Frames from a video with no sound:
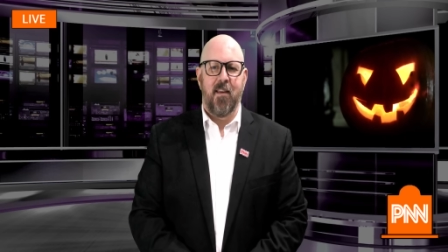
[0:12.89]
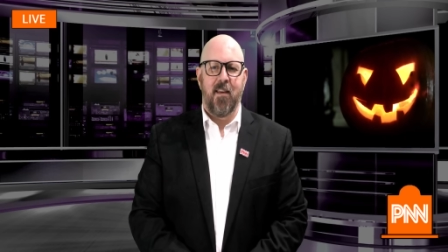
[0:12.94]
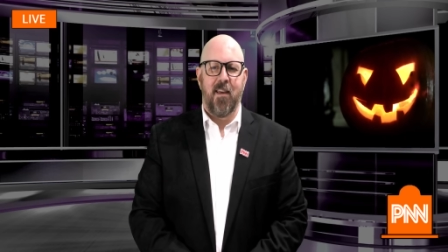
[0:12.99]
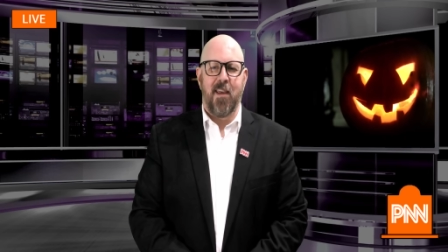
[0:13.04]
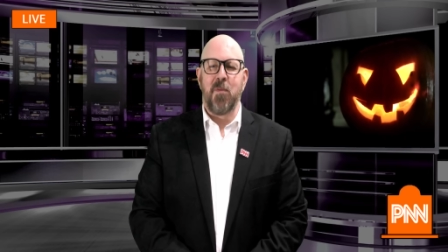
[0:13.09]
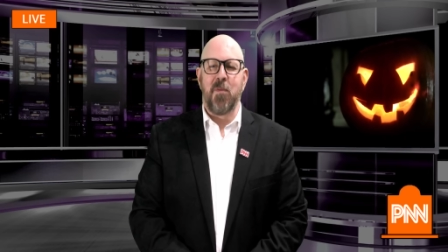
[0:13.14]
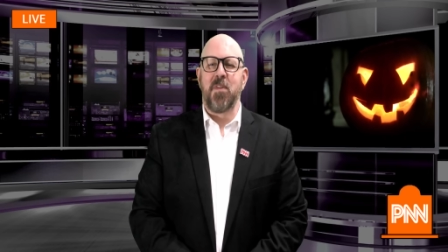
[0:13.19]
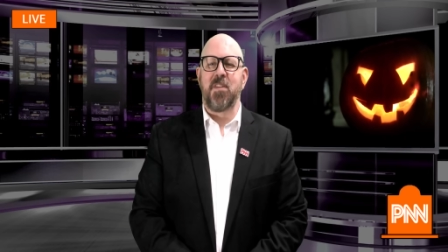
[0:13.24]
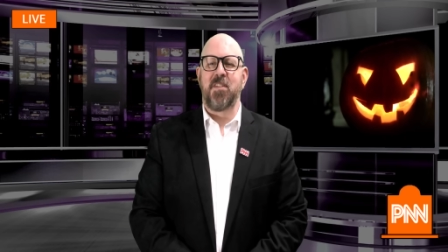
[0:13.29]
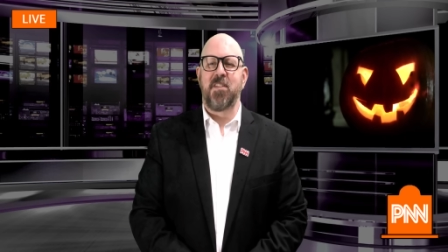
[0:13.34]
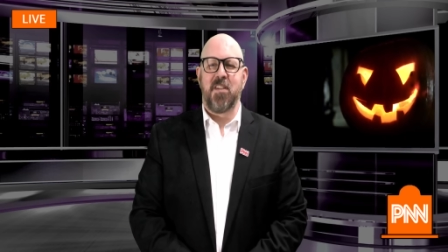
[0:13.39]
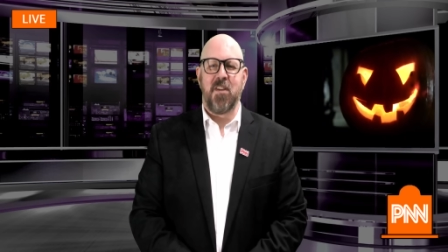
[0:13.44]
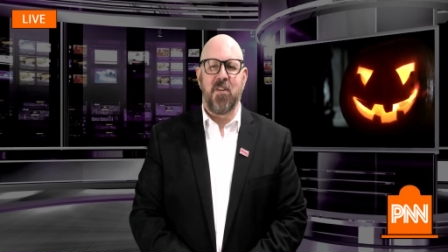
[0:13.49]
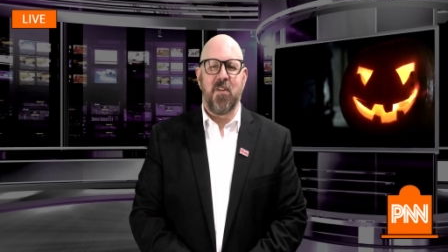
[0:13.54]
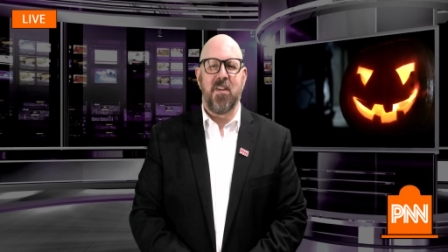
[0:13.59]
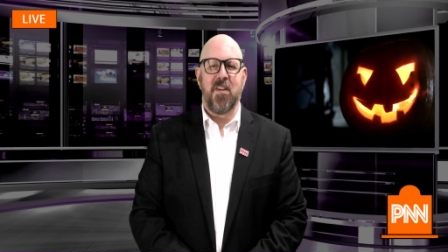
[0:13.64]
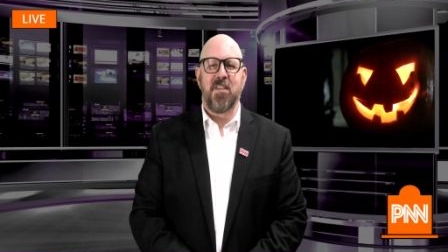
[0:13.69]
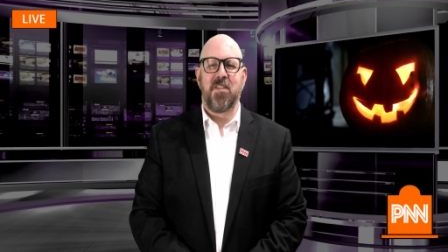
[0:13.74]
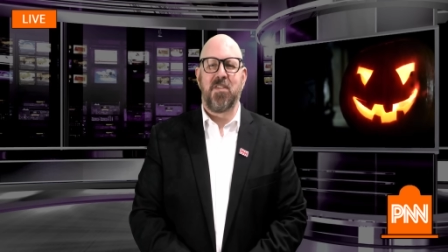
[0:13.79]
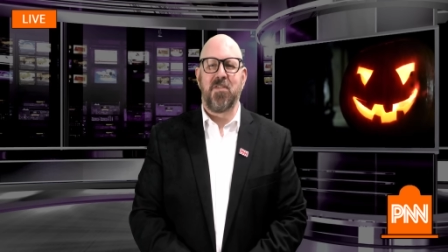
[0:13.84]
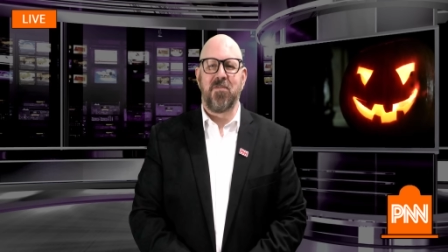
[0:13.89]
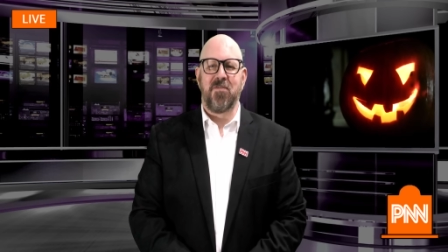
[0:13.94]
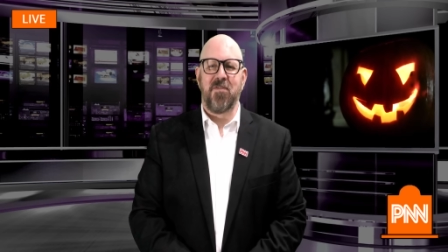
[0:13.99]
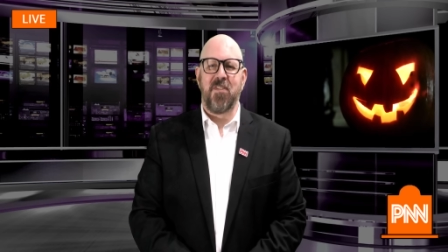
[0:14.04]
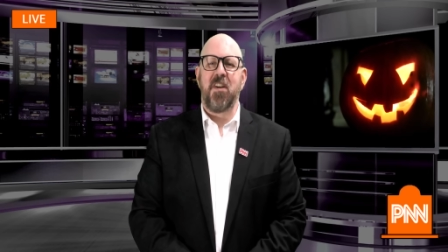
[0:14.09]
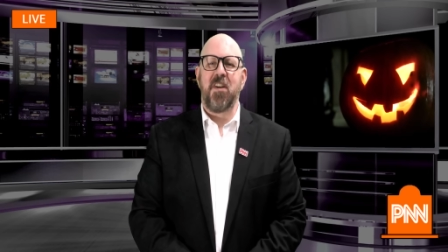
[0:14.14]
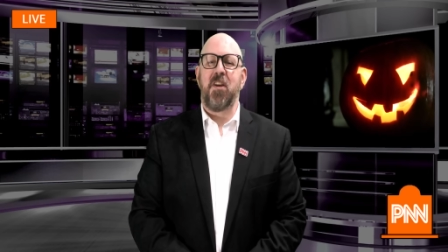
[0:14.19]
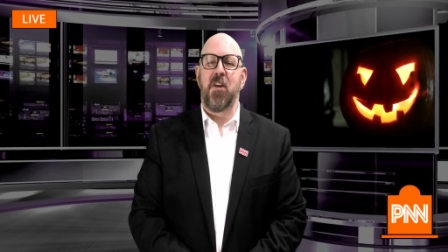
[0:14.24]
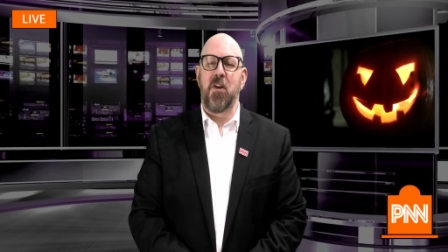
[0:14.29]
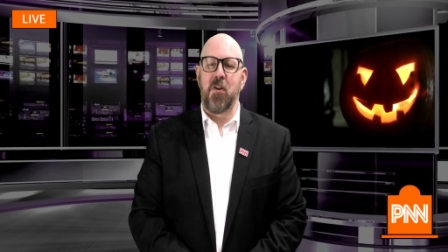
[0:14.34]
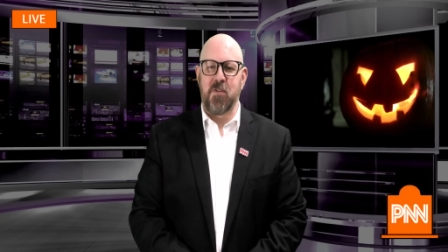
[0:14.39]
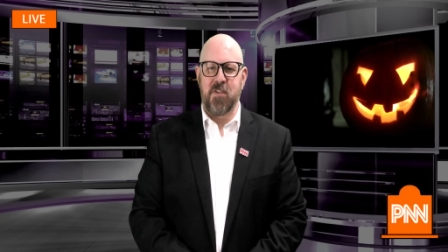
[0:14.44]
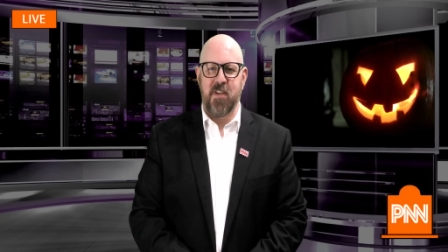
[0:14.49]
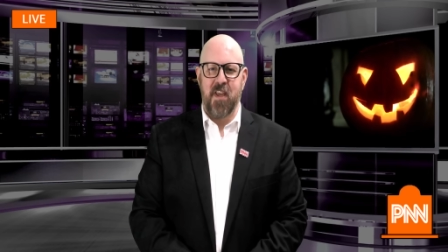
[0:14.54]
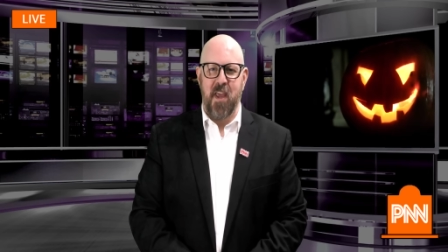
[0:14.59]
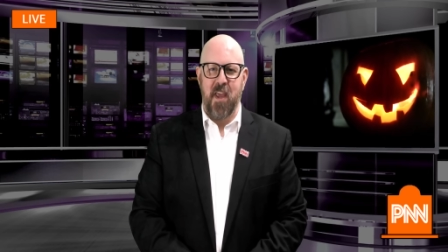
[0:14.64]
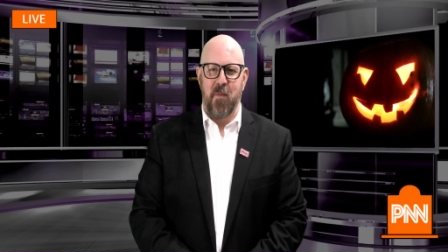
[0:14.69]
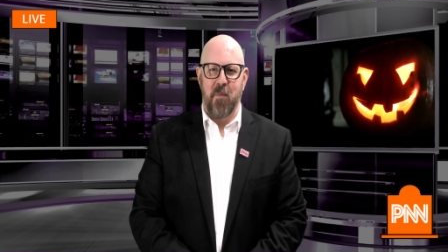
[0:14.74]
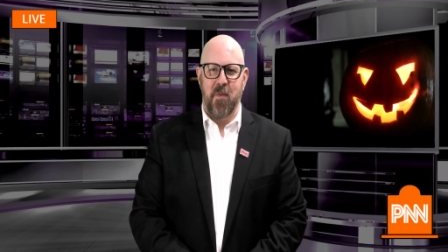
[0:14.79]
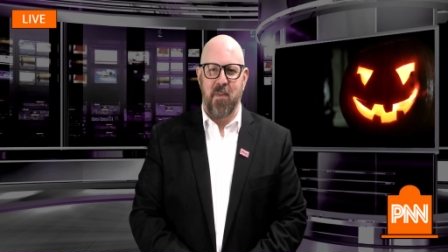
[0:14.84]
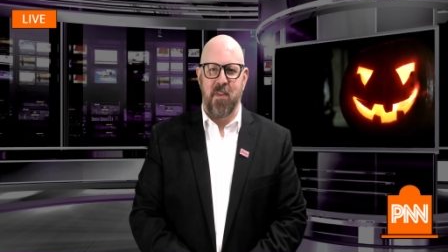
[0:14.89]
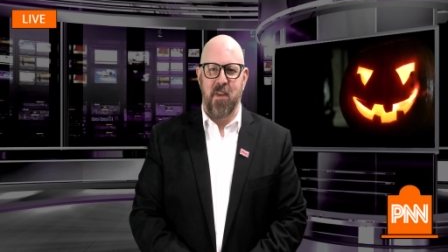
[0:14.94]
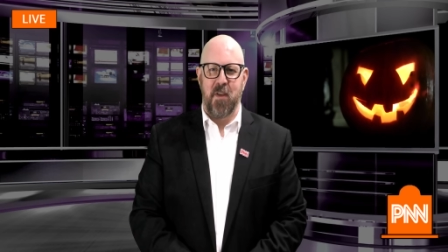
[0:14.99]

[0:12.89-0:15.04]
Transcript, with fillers: a mysterious videotape